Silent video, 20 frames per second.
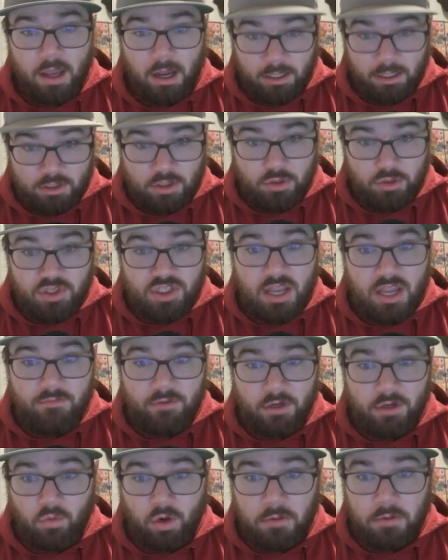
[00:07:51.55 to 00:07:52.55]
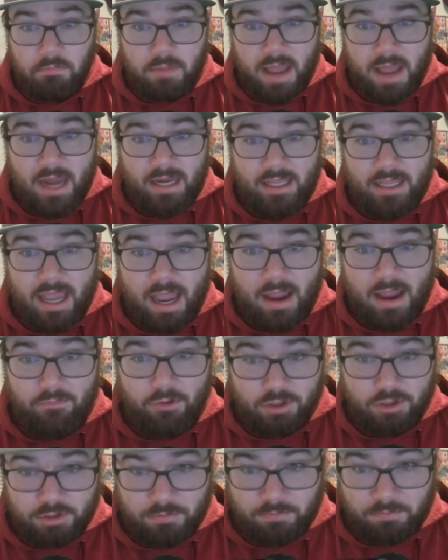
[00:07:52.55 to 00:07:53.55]
a 271 batting
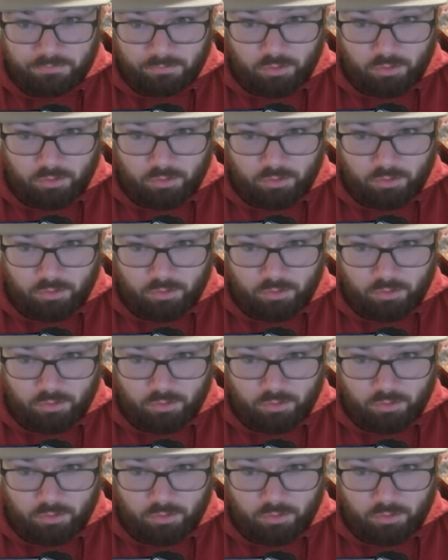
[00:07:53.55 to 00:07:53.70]
average,